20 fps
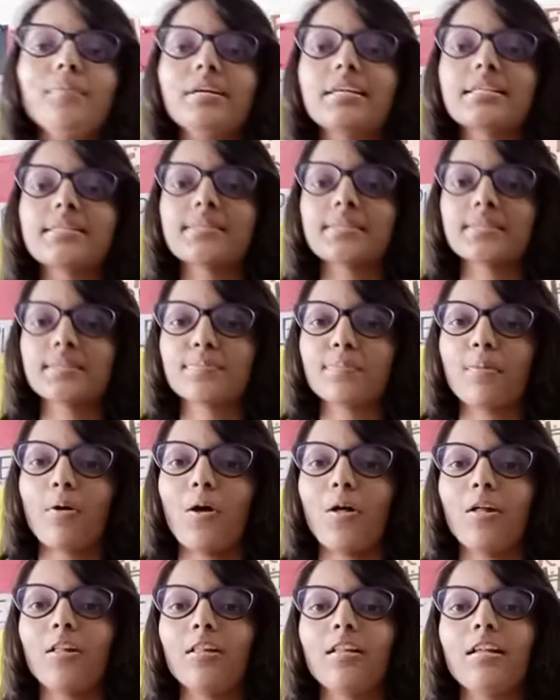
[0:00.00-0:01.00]
is
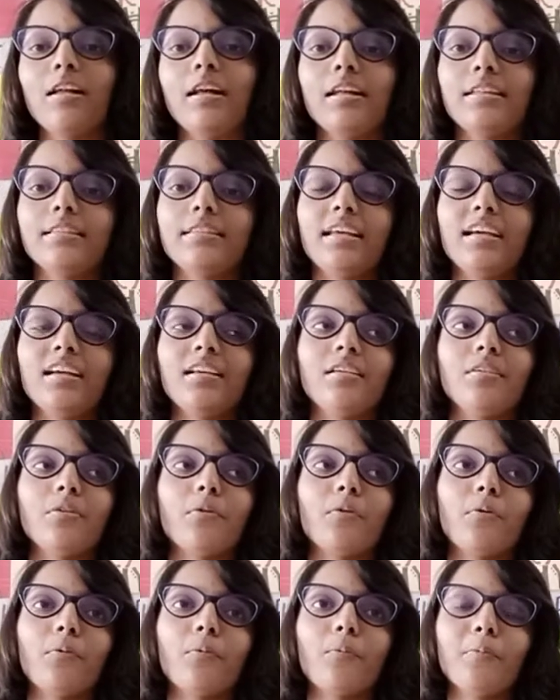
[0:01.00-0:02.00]
small, then
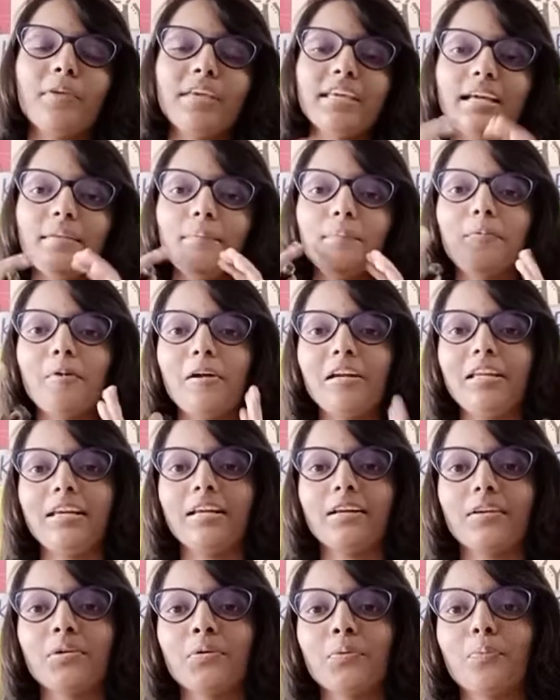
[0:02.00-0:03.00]
we can
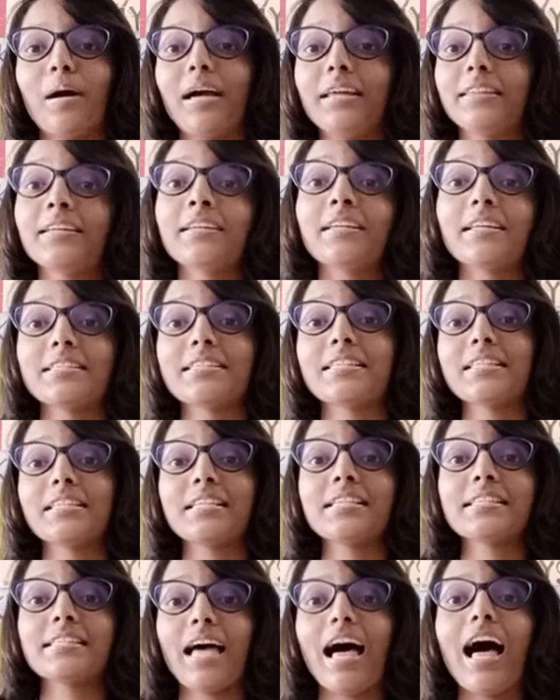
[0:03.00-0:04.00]
predict why the
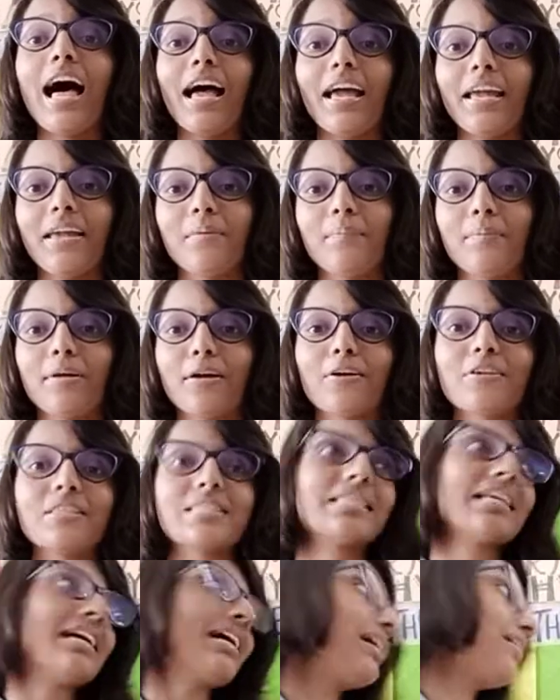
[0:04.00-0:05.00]
density is high, because
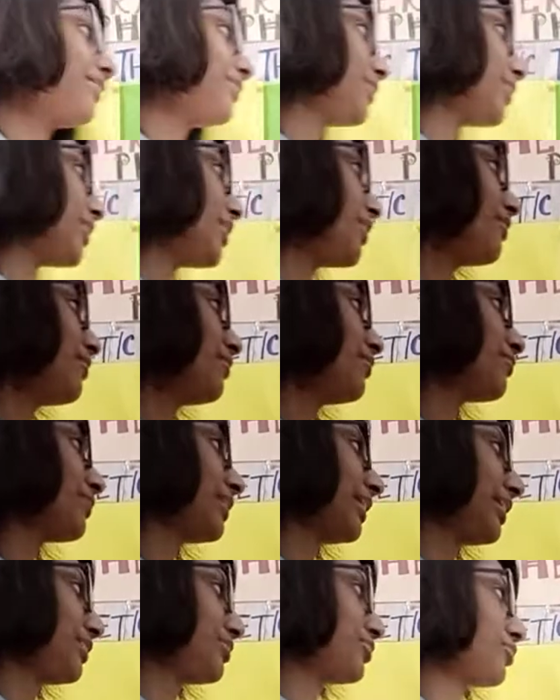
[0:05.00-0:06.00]
their
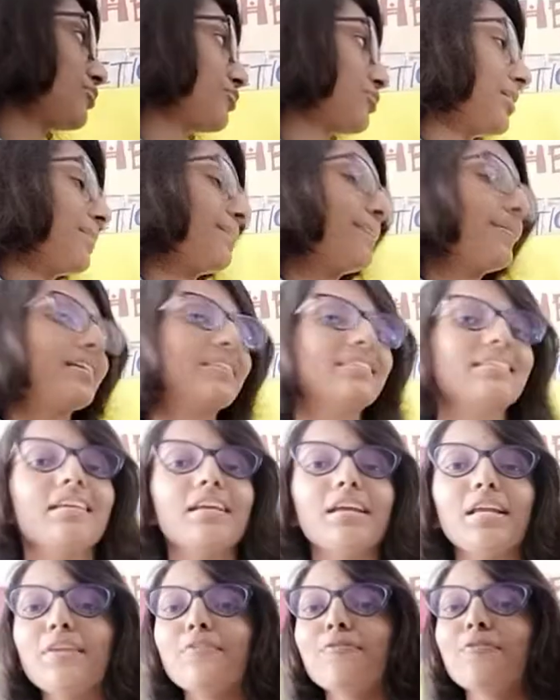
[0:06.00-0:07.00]
relationship is
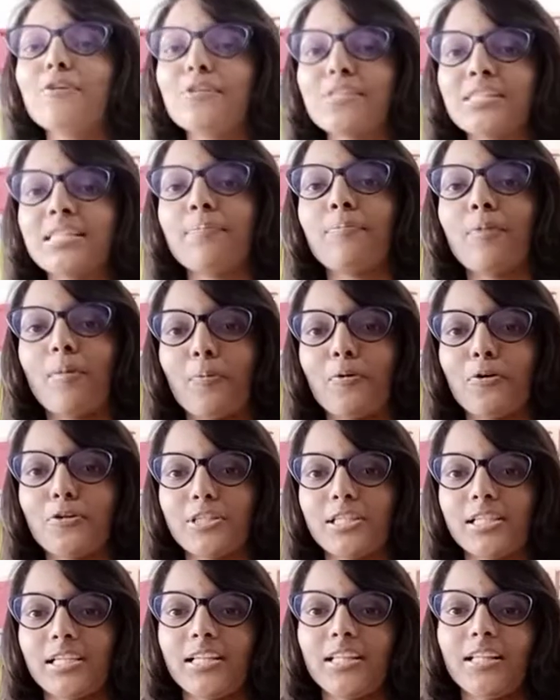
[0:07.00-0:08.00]
inversely
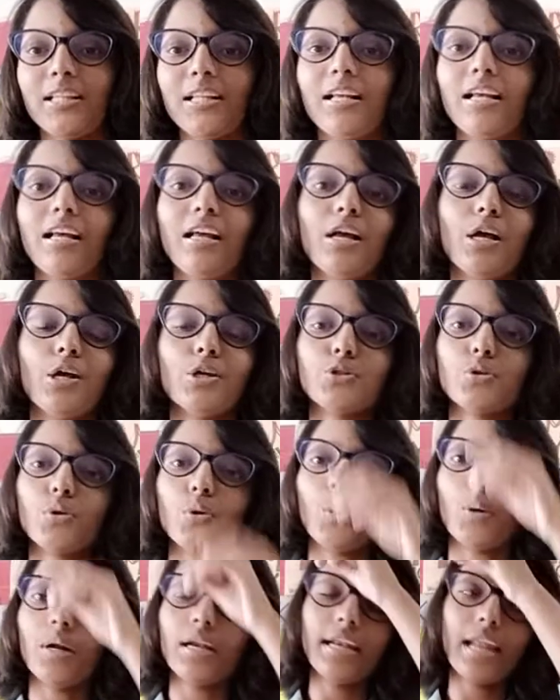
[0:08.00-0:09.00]
proportional.
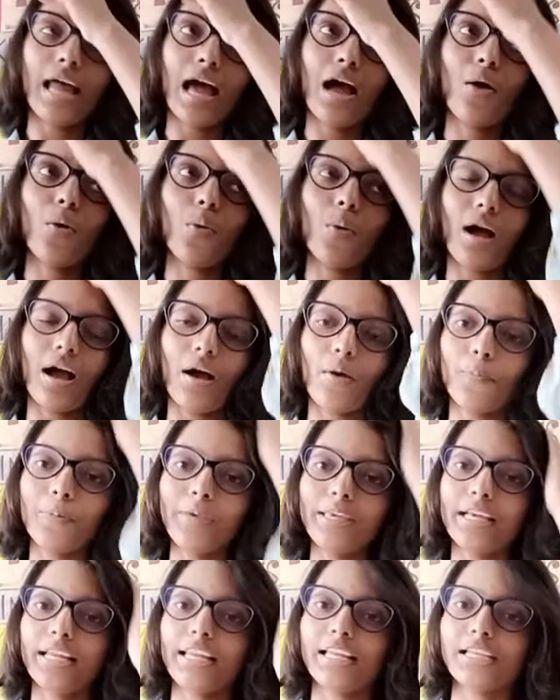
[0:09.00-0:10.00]
So now
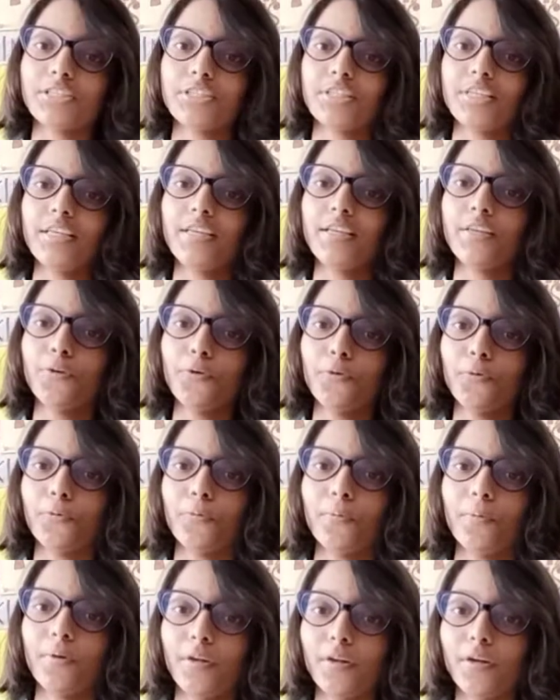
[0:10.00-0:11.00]
we can actually
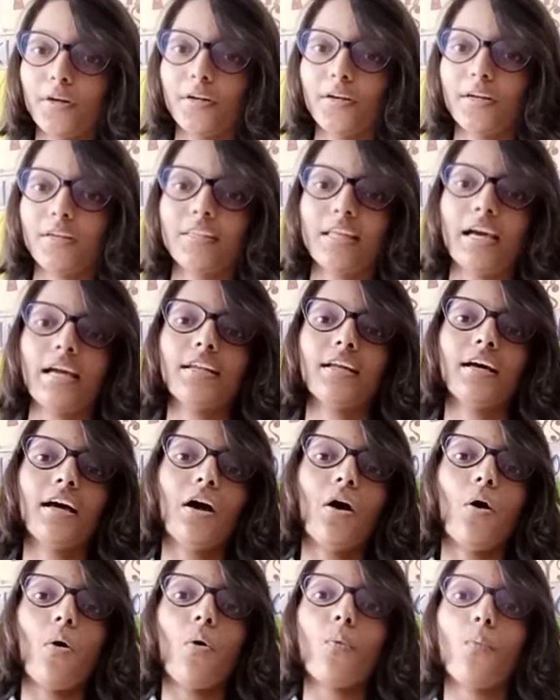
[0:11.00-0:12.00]
learn that
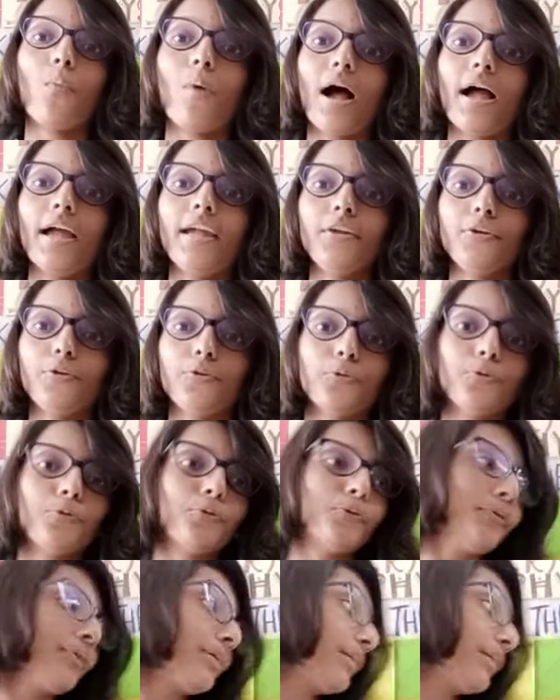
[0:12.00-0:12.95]
why do